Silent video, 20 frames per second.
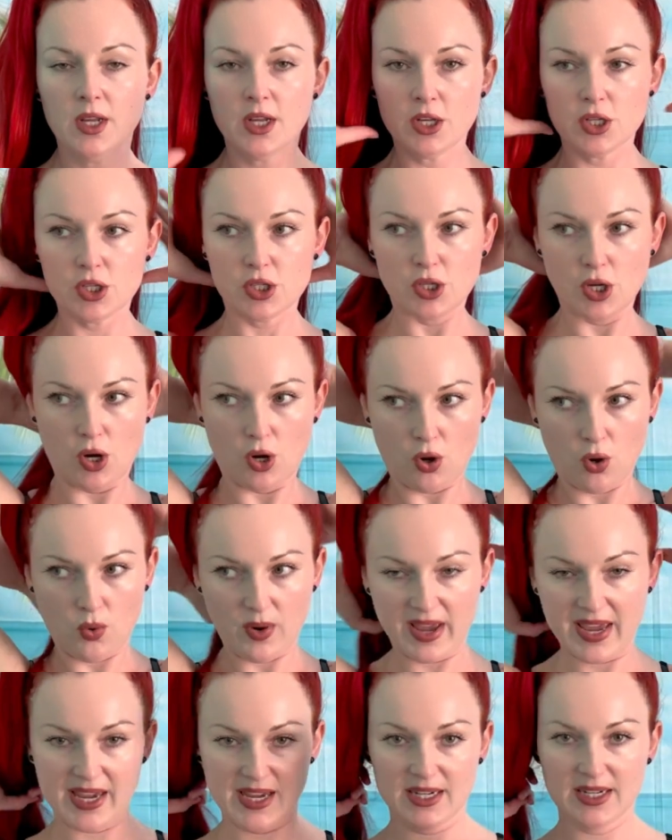
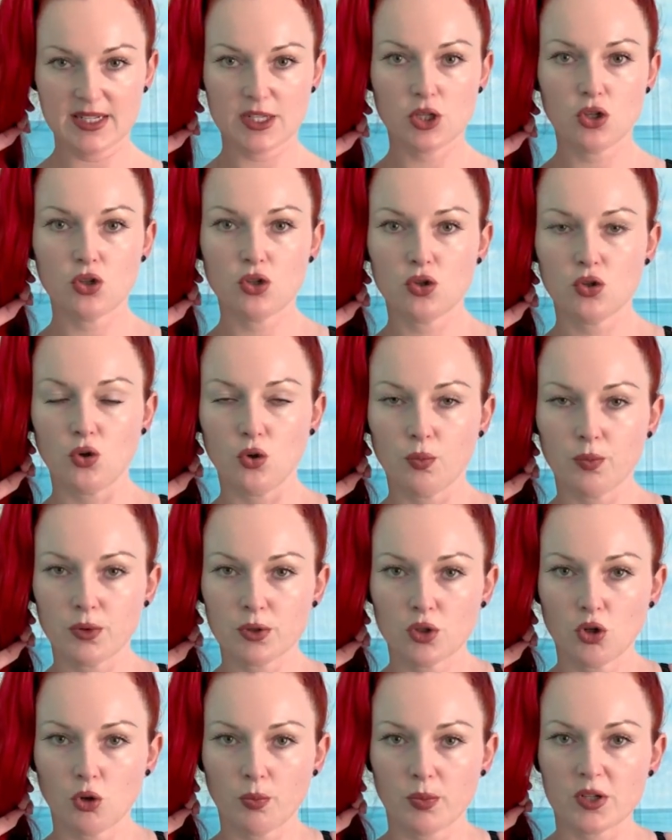So it is super,
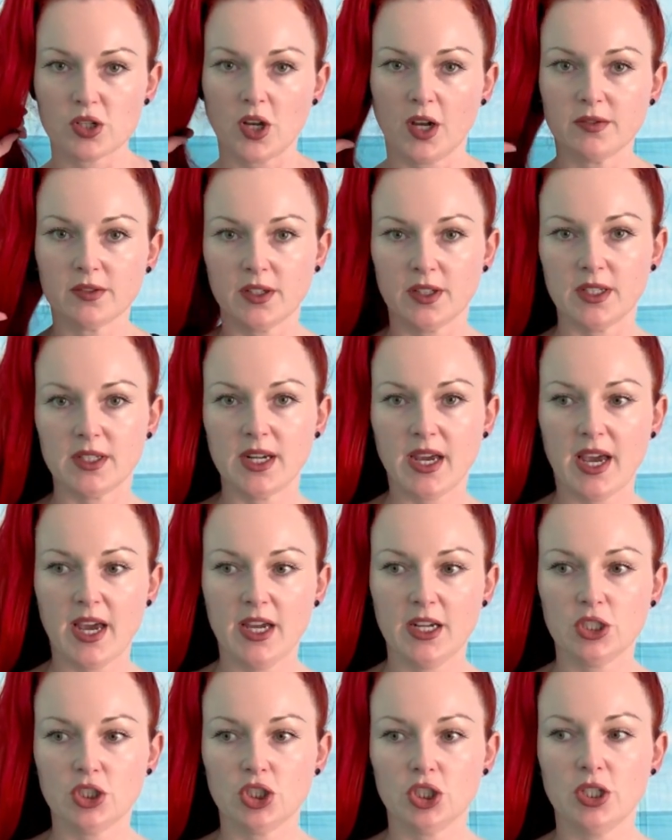super soft to the
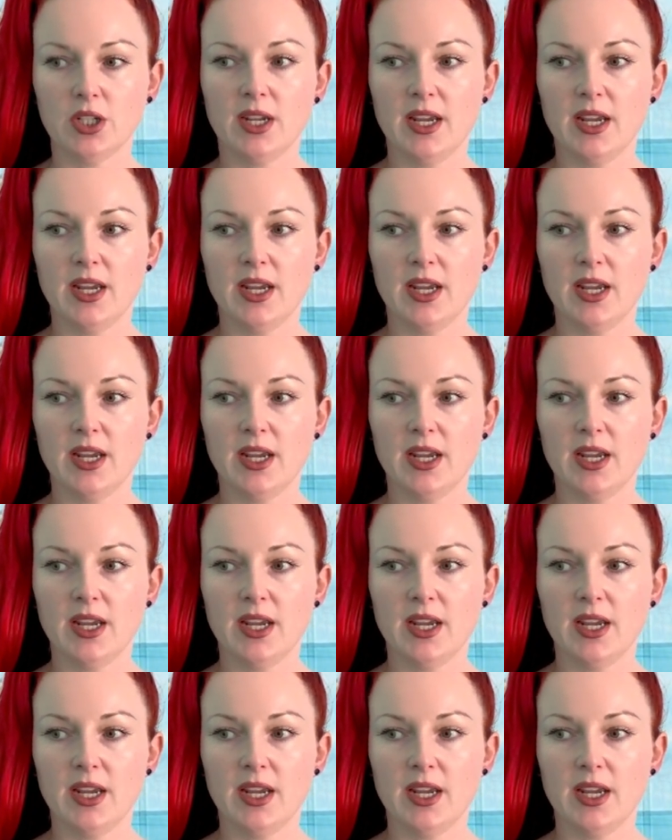touch.